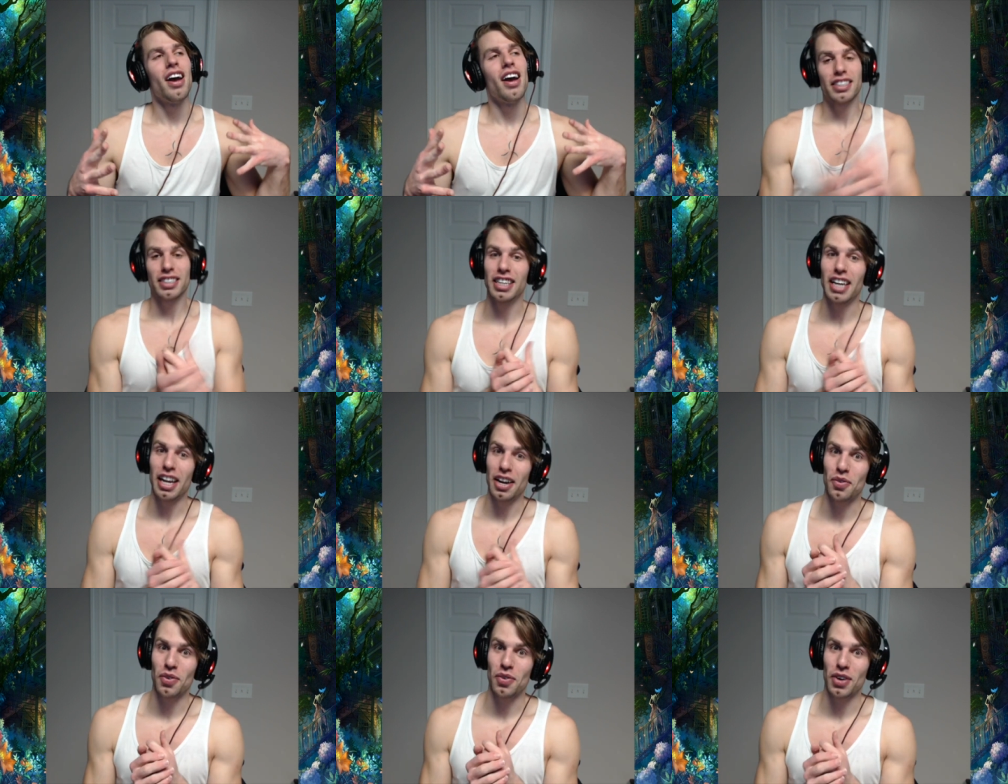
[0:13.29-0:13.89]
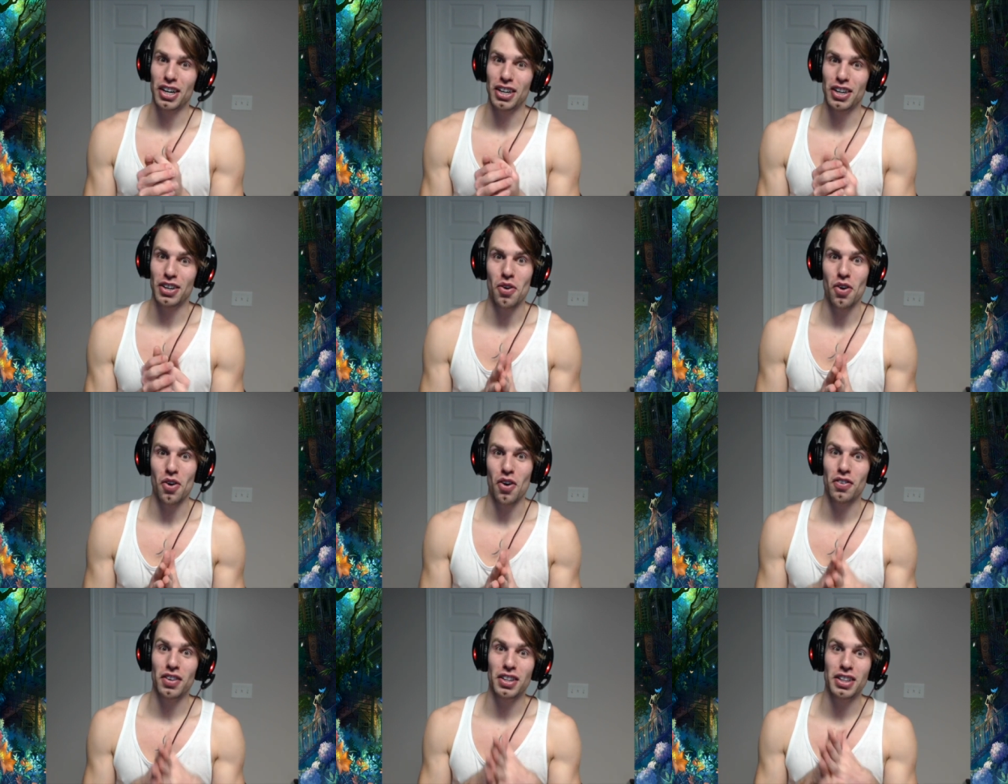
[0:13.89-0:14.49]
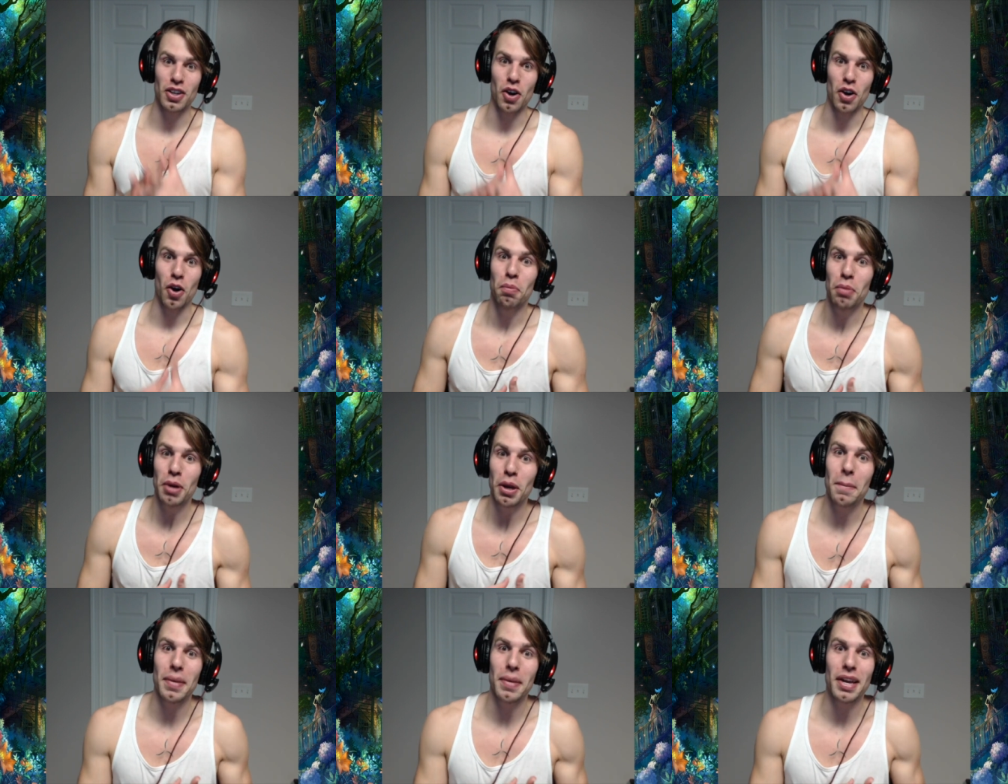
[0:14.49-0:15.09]
Today we're gonna go over the
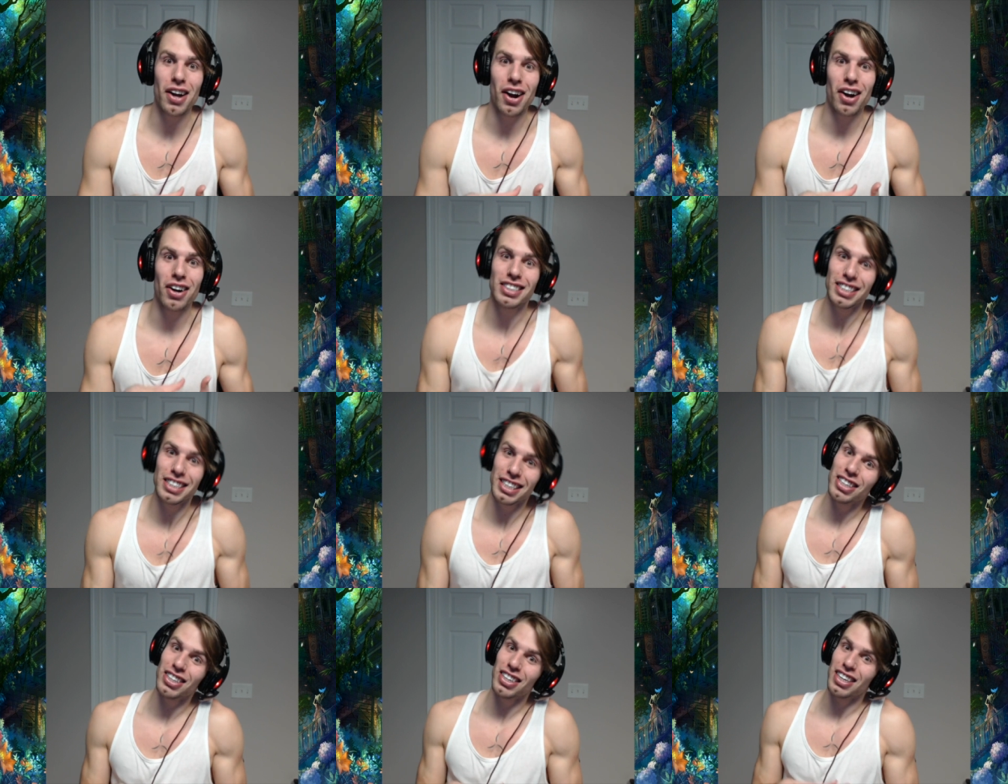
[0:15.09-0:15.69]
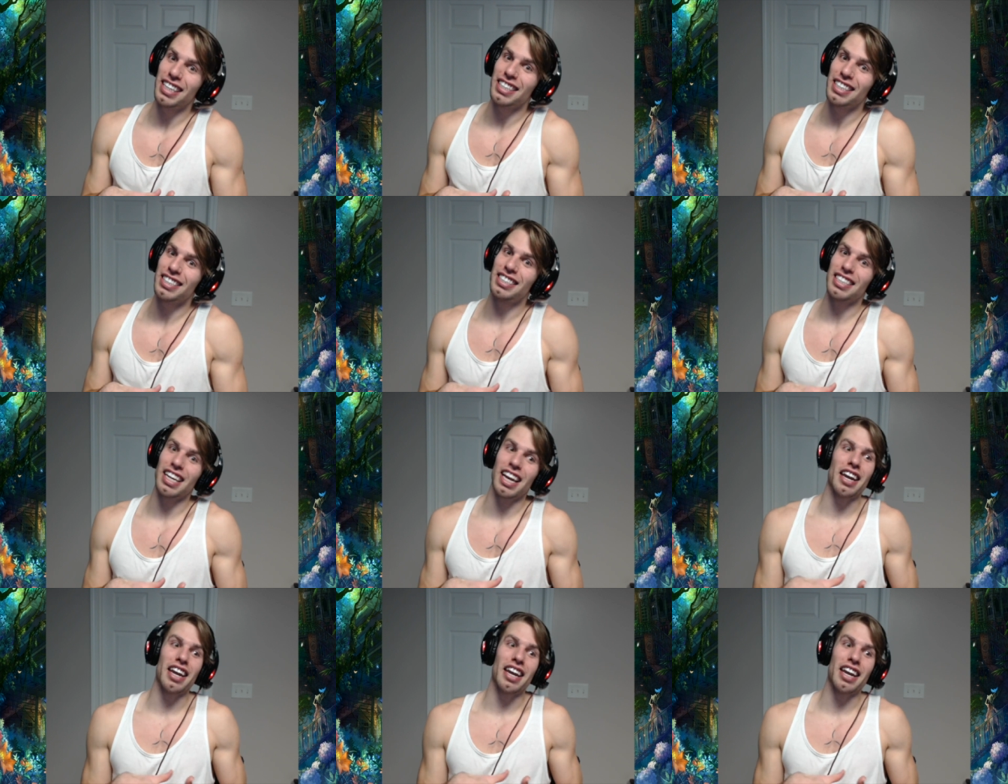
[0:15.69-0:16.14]
Opbr tier list.